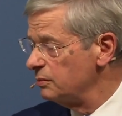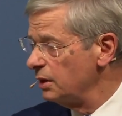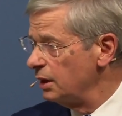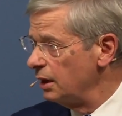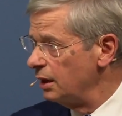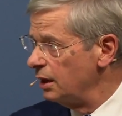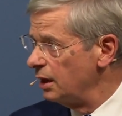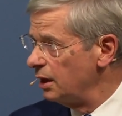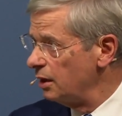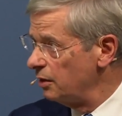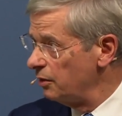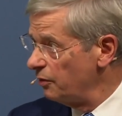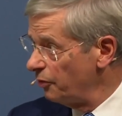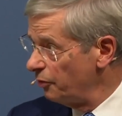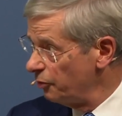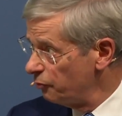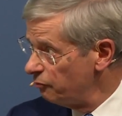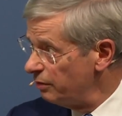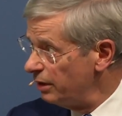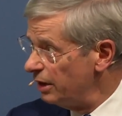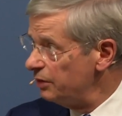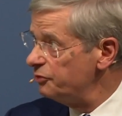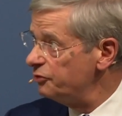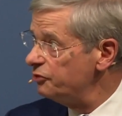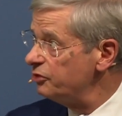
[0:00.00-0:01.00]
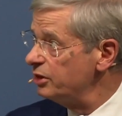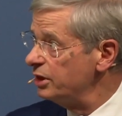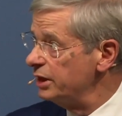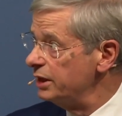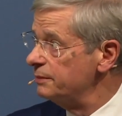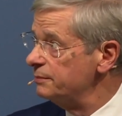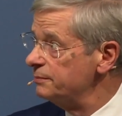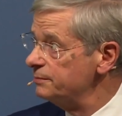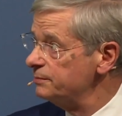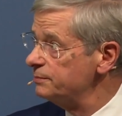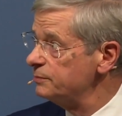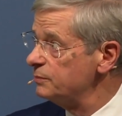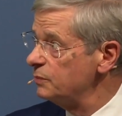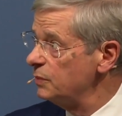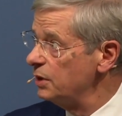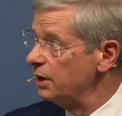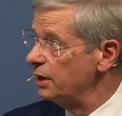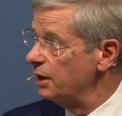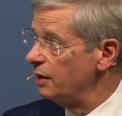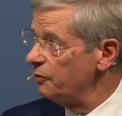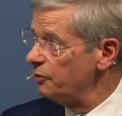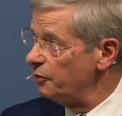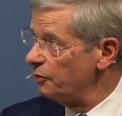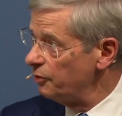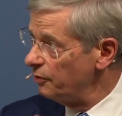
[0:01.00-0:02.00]
The Red Sea.
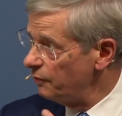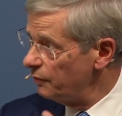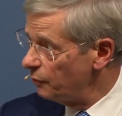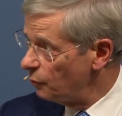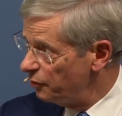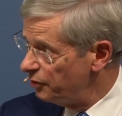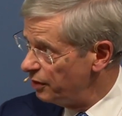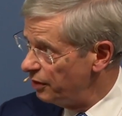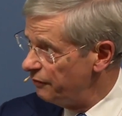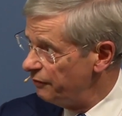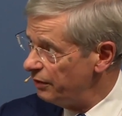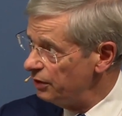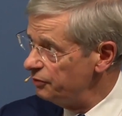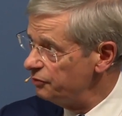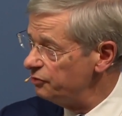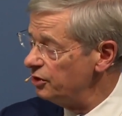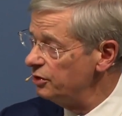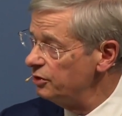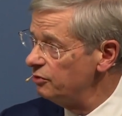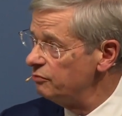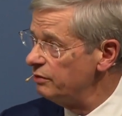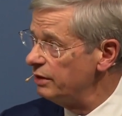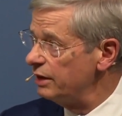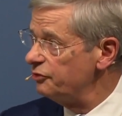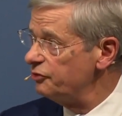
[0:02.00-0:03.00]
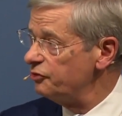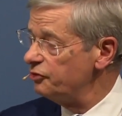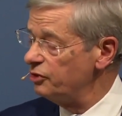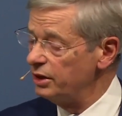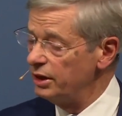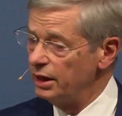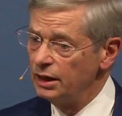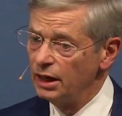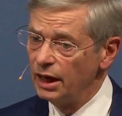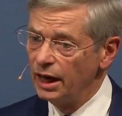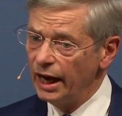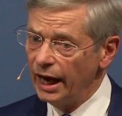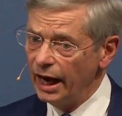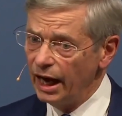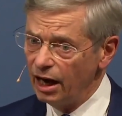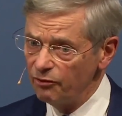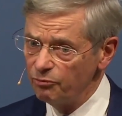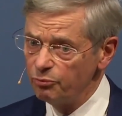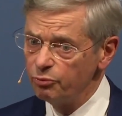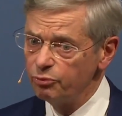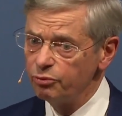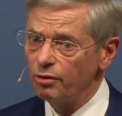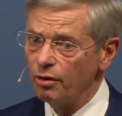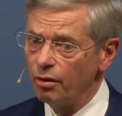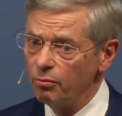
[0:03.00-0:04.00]
The events in the Red Sea have
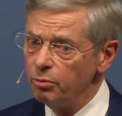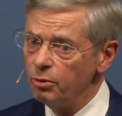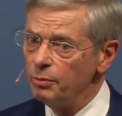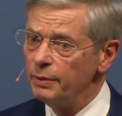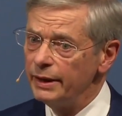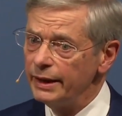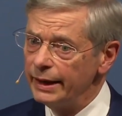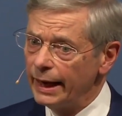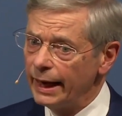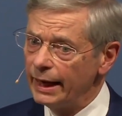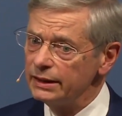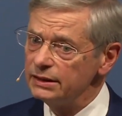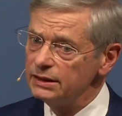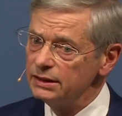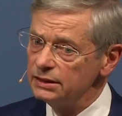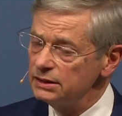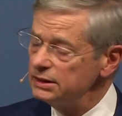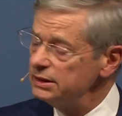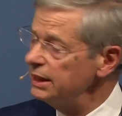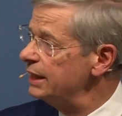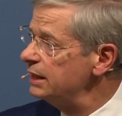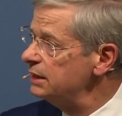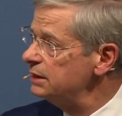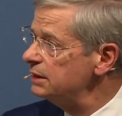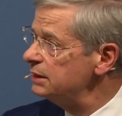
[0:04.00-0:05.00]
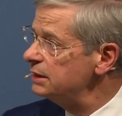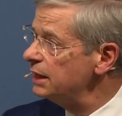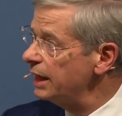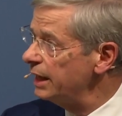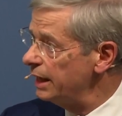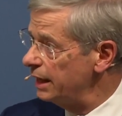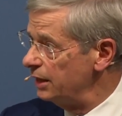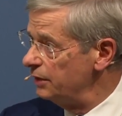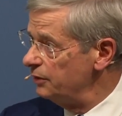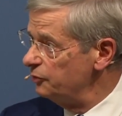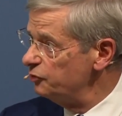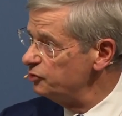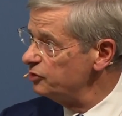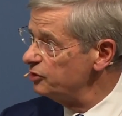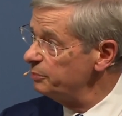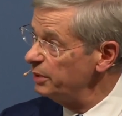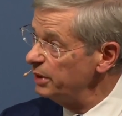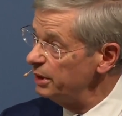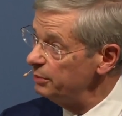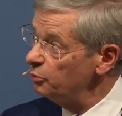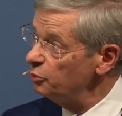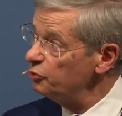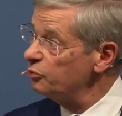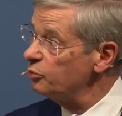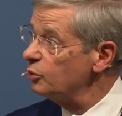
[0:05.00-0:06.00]
probably added 10 days to
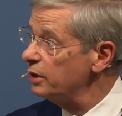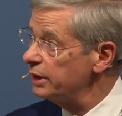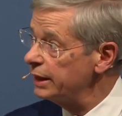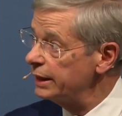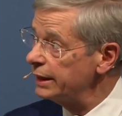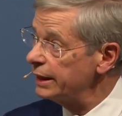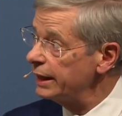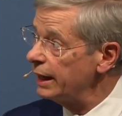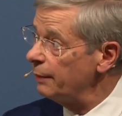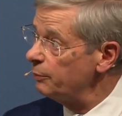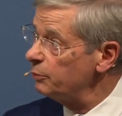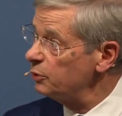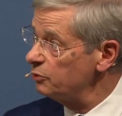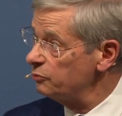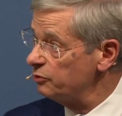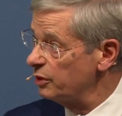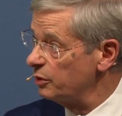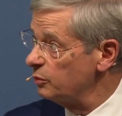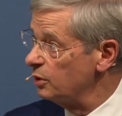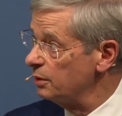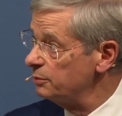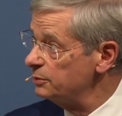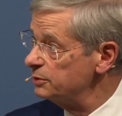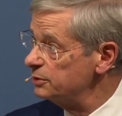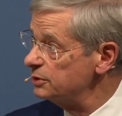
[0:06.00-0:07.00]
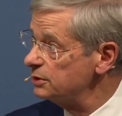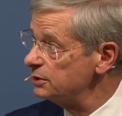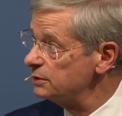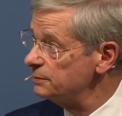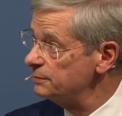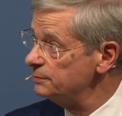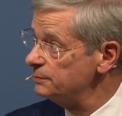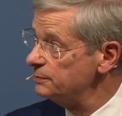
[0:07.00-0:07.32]
people's working capital requirements.